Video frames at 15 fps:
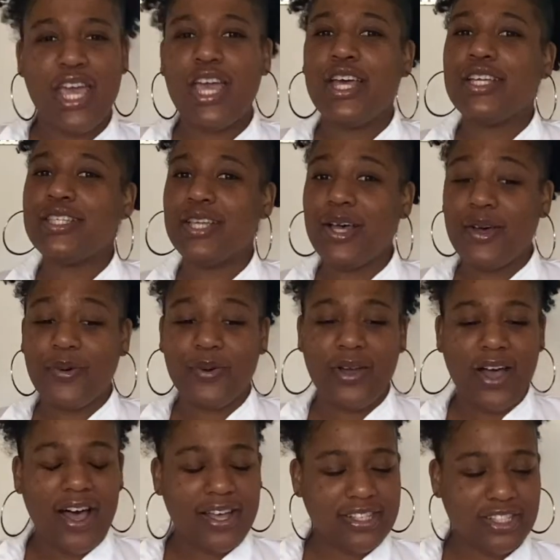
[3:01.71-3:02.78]
So
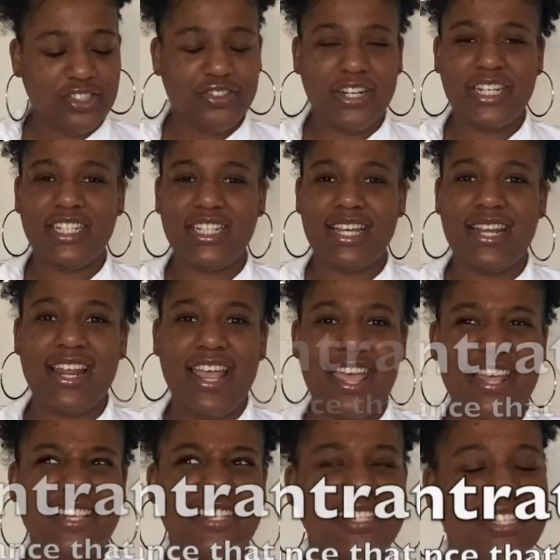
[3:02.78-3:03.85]
concentration
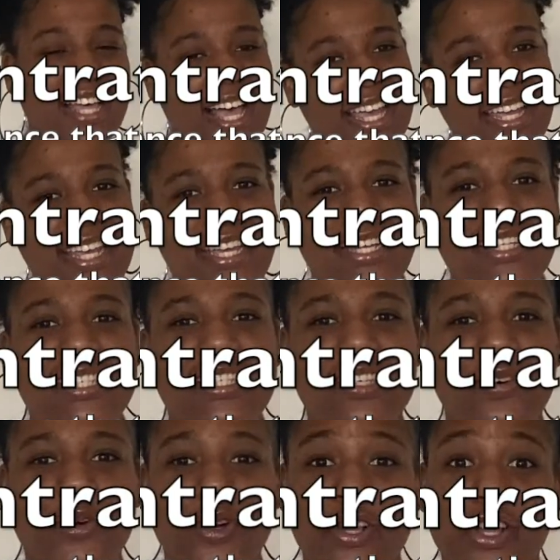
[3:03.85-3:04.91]
in science,
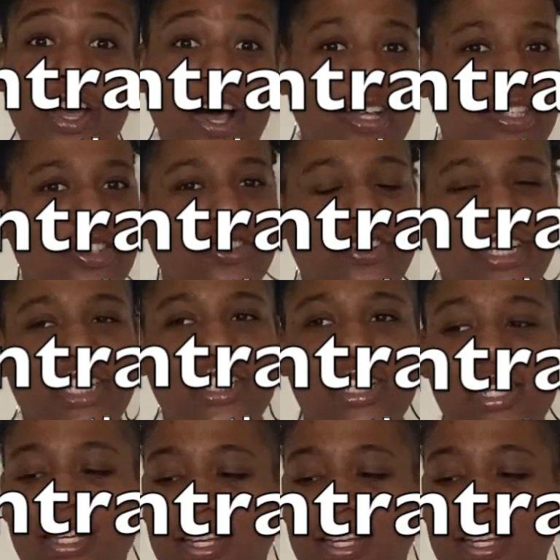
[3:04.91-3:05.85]
or the concentration